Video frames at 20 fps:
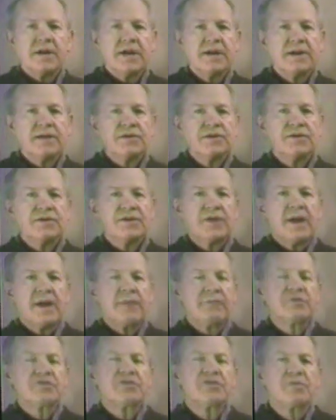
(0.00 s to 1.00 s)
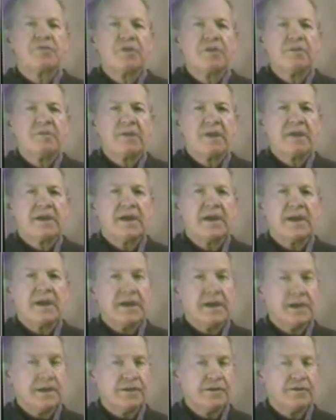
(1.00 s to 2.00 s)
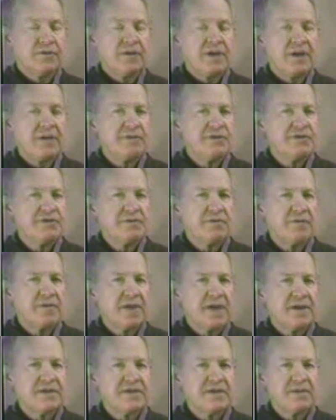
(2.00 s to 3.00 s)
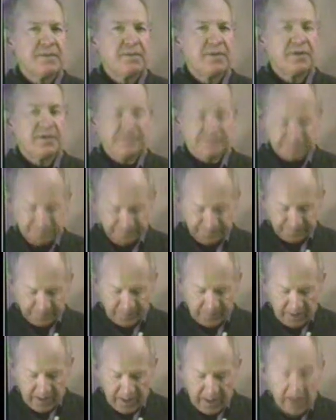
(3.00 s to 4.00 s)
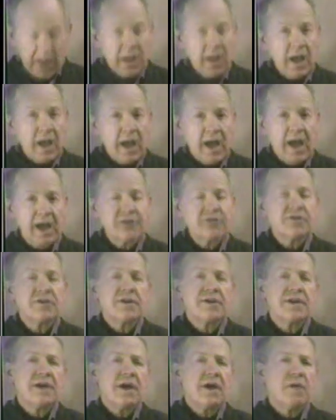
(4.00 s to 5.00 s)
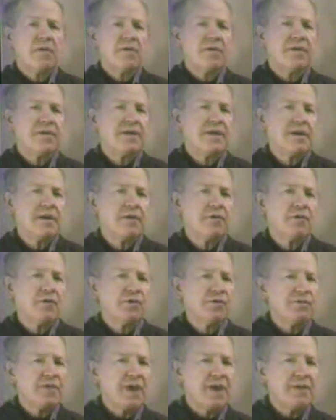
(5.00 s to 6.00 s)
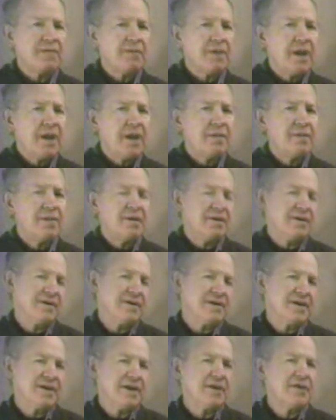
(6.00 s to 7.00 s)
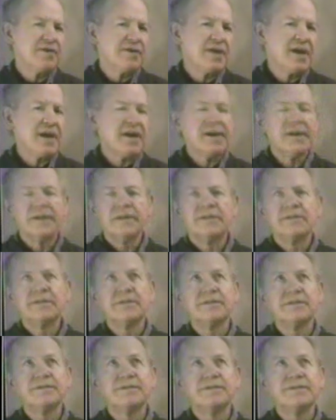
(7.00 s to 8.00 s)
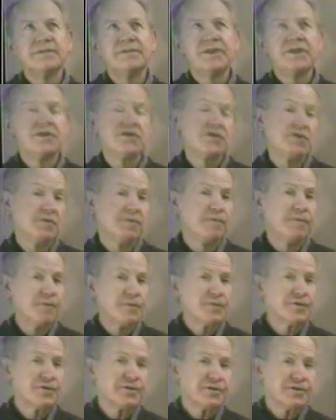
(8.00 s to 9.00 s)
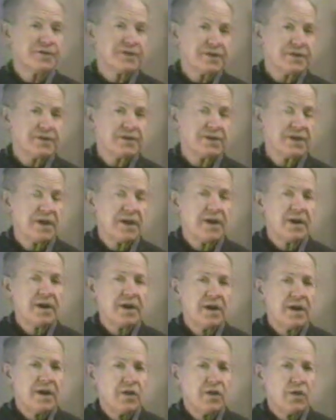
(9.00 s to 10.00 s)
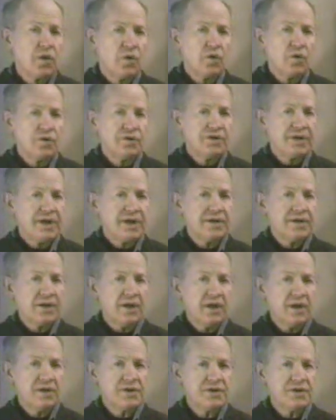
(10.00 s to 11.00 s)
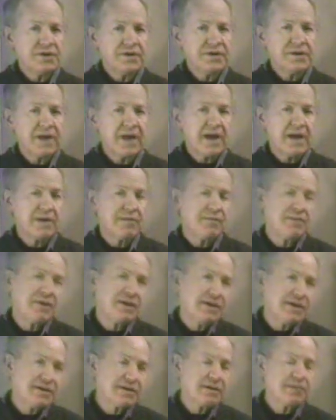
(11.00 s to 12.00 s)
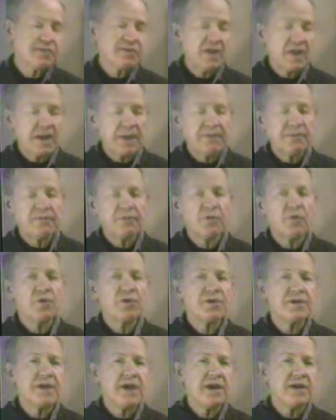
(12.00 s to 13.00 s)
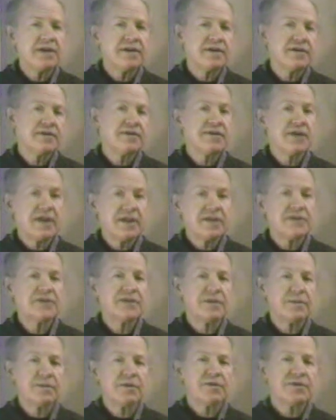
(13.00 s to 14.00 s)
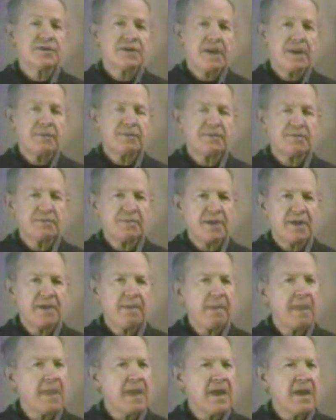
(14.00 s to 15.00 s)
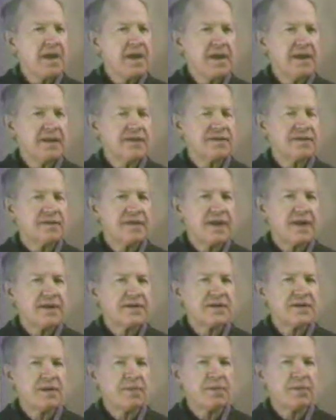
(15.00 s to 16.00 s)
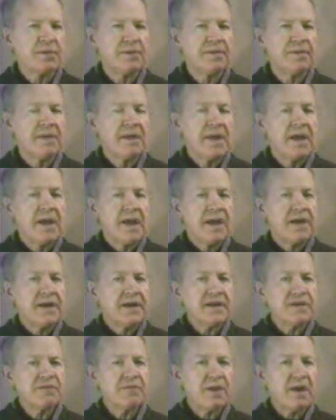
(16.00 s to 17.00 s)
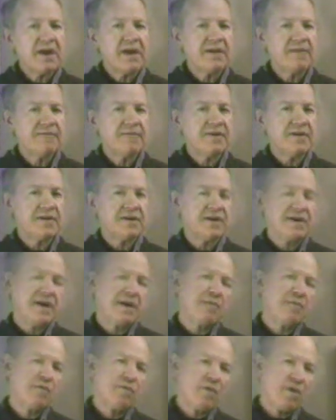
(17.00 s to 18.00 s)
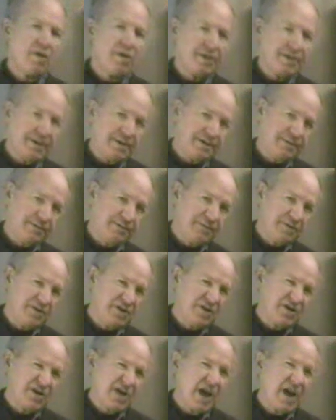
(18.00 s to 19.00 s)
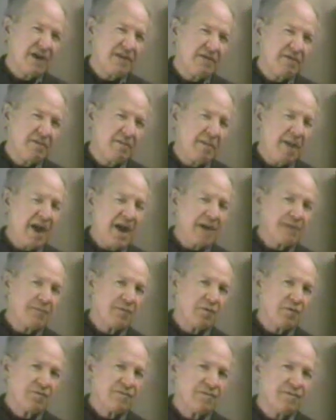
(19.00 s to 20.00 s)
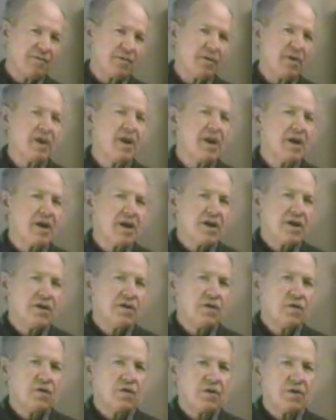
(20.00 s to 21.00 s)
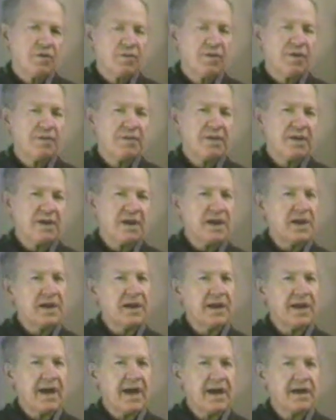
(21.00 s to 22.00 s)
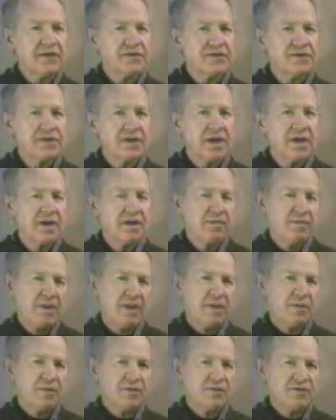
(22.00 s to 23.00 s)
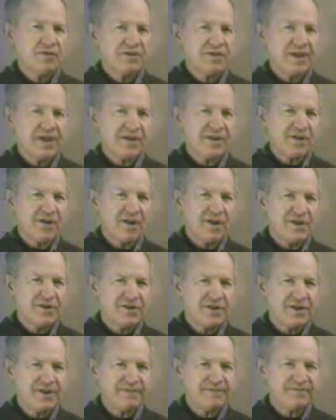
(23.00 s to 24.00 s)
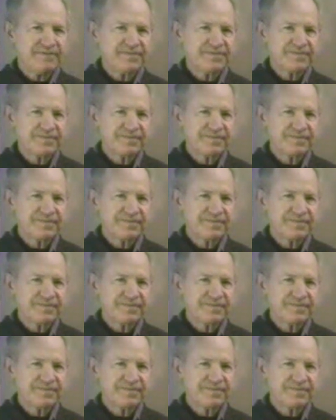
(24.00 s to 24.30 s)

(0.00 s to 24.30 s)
10 steps to printmaking. Don't I wish it were that simple? Actually, now with the World Wide Web, the internet, digital versatile disc, the old technologies can be sometimes broken down into 10 simple steps, but it isn't that simple. And that's why I invented Emeralda, which is kind of the backbone for your printmaking class, Paper to Technology.